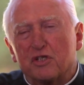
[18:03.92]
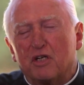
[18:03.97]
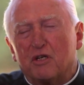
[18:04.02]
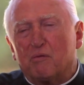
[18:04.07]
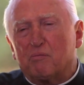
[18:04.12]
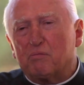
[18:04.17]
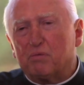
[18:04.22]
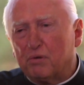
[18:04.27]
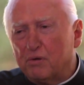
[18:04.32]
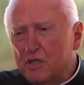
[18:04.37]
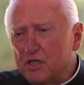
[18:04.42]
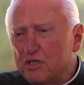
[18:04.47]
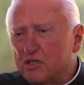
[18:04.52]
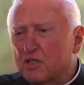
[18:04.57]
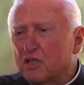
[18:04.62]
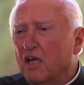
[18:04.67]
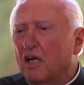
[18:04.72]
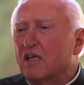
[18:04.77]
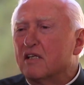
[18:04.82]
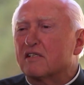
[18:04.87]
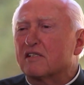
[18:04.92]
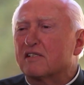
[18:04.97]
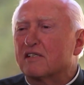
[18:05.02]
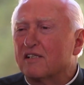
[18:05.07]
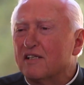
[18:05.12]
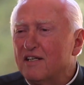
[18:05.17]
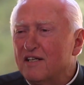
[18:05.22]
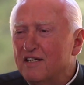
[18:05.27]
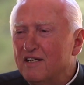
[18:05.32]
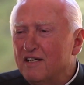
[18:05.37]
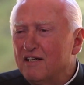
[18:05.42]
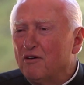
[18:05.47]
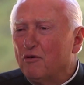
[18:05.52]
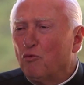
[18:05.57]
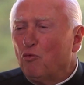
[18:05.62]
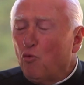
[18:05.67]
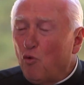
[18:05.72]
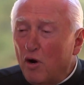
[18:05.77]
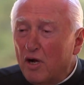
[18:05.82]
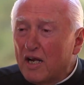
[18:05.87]
and appreciates
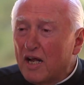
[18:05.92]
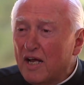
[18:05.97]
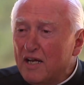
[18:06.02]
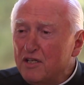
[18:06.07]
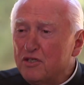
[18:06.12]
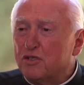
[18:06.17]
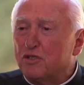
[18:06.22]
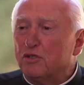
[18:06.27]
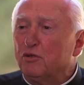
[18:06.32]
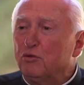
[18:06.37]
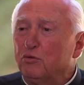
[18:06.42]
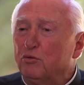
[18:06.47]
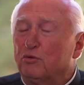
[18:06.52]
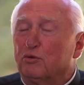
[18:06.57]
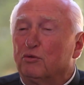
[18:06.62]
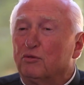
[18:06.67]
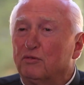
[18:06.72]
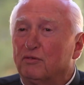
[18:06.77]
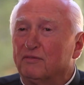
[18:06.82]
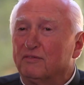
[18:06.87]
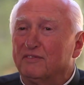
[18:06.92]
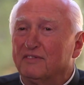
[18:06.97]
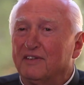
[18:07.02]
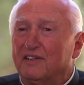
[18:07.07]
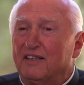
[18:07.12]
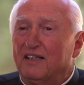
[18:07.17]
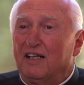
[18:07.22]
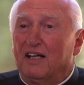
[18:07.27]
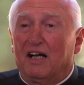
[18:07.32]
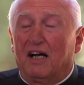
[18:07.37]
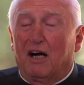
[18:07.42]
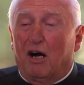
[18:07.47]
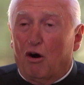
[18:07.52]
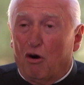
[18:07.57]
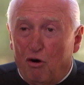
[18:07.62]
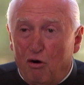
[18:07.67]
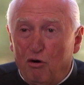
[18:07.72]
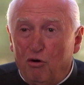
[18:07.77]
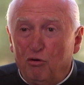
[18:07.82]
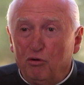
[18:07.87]
what I do
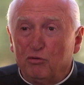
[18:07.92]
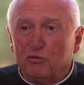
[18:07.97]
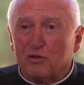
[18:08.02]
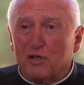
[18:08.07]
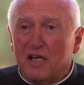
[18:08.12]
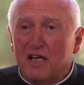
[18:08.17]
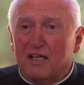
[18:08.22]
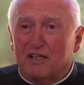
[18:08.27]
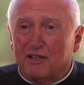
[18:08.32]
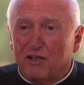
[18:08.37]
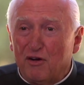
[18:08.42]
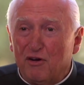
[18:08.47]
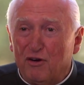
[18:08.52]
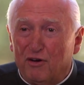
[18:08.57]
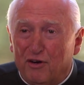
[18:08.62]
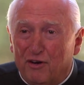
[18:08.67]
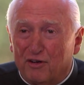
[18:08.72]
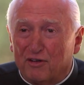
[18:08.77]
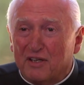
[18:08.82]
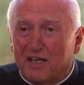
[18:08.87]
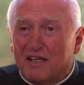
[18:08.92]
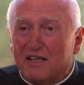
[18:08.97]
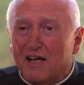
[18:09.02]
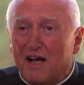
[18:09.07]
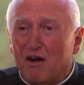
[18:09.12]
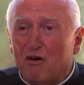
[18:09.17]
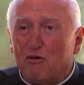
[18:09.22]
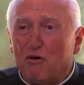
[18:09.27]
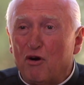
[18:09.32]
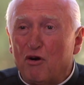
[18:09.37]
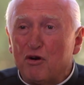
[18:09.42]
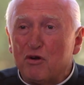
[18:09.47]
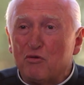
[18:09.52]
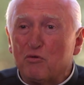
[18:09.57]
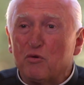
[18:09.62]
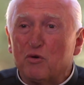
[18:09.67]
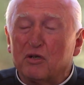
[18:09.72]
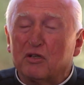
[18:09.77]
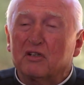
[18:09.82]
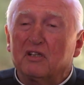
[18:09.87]
all day long and how hard a
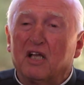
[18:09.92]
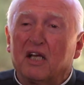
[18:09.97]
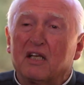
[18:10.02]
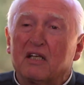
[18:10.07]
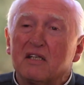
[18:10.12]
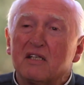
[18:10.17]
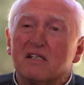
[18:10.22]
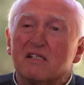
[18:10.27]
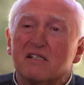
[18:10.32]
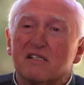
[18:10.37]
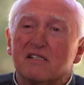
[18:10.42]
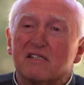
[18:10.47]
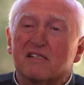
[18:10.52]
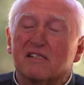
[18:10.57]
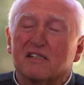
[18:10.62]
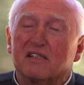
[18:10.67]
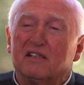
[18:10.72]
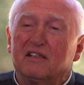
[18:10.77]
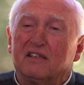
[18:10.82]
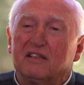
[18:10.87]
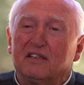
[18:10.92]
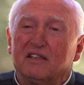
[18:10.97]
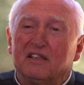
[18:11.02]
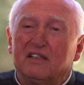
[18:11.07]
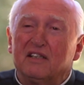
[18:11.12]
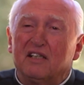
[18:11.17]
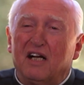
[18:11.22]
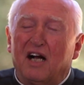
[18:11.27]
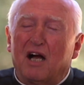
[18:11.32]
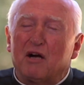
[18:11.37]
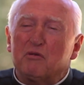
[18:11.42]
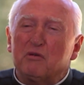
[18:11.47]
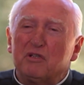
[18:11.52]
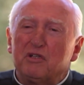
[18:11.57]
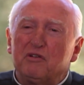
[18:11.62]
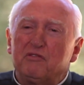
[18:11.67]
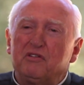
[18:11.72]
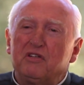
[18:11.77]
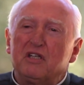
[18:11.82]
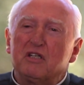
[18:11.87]
work that is. I
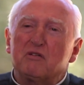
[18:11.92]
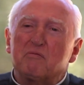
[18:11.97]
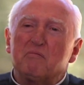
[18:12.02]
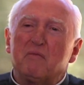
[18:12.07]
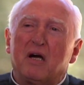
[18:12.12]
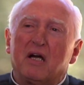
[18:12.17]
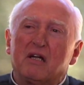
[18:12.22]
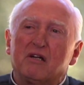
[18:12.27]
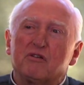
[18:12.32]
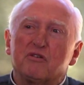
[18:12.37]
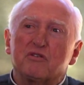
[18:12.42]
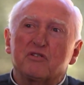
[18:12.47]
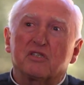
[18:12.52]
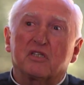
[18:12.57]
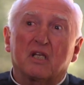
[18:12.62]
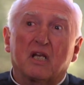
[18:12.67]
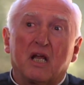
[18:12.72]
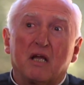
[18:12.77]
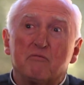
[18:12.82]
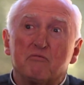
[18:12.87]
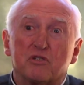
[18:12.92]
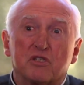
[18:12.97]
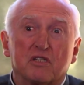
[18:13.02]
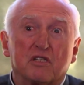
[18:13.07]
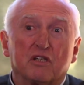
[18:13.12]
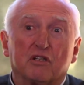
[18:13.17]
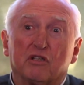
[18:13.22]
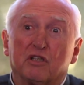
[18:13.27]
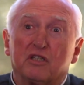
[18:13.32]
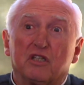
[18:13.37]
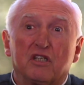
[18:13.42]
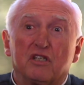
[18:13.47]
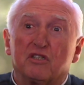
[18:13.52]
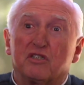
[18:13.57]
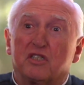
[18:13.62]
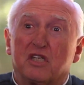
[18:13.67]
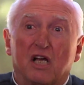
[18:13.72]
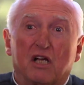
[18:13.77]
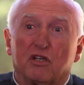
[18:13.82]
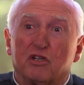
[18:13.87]
wonder if he admires that I'm still an
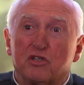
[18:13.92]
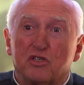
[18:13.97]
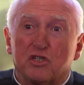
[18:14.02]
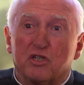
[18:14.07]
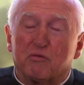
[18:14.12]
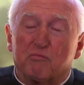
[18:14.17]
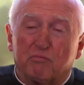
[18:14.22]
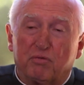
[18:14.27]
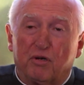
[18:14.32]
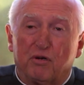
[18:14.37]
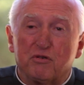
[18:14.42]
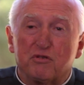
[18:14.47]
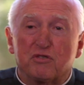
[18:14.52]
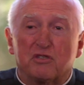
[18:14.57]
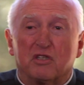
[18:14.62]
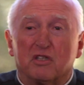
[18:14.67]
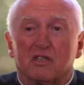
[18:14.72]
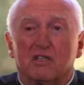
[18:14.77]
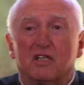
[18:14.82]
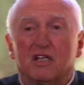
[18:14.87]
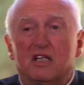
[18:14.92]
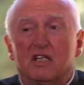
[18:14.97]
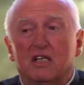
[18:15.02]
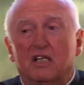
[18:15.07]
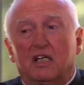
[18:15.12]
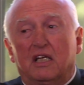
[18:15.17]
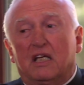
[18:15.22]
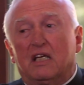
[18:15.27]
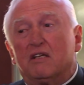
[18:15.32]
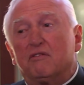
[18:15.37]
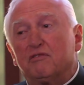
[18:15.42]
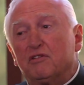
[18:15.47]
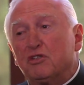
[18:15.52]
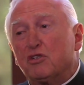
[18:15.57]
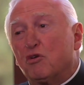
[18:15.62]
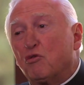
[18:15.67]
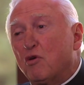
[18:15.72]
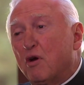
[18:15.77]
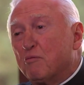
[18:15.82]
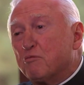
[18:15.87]
intelligent person, even
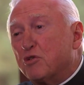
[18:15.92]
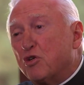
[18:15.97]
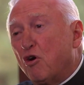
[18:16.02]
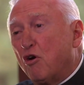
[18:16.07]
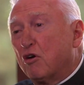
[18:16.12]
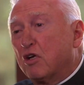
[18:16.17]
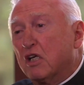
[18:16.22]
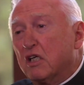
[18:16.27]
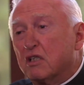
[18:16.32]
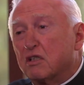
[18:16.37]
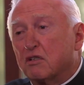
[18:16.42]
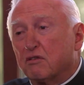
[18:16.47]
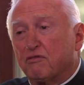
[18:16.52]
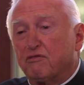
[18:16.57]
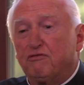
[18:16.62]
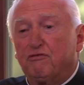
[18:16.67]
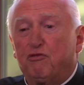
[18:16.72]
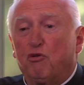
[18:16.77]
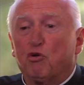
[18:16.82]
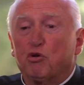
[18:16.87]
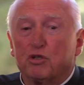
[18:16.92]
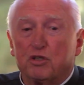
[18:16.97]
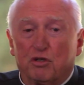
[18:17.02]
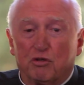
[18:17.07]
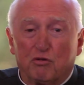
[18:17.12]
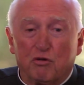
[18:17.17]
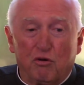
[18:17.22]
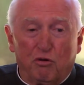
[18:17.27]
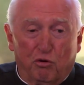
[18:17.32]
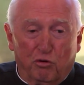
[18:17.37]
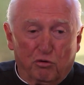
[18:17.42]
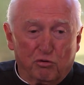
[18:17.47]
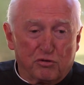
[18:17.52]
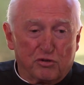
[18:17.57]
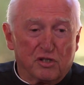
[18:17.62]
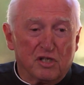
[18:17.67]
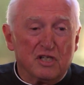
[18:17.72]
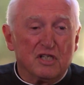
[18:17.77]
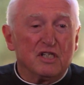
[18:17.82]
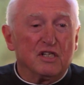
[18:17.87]
though I'm talking to
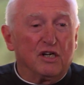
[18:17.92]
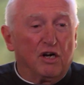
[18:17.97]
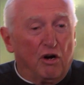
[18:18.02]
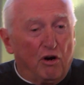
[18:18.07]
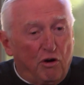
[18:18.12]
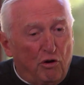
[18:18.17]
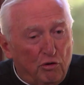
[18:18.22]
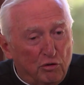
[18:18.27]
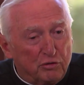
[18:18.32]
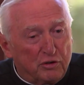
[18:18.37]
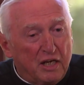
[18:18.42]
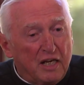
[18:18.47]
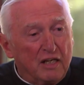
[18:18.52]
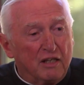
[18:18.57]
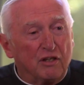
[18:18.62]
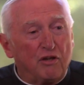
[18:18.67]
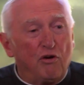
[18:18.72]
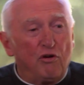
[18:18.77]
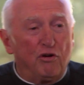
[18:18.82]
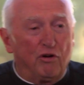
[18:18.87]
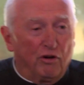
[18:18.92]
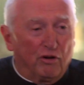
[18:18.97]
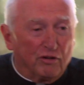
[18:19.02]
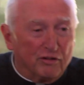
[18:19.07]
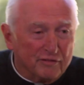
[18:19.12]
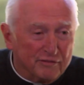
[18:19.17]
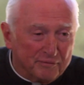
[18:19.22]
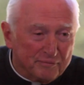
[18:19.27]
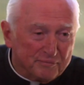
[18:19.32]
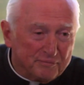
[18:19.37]
4-year-olds all day long.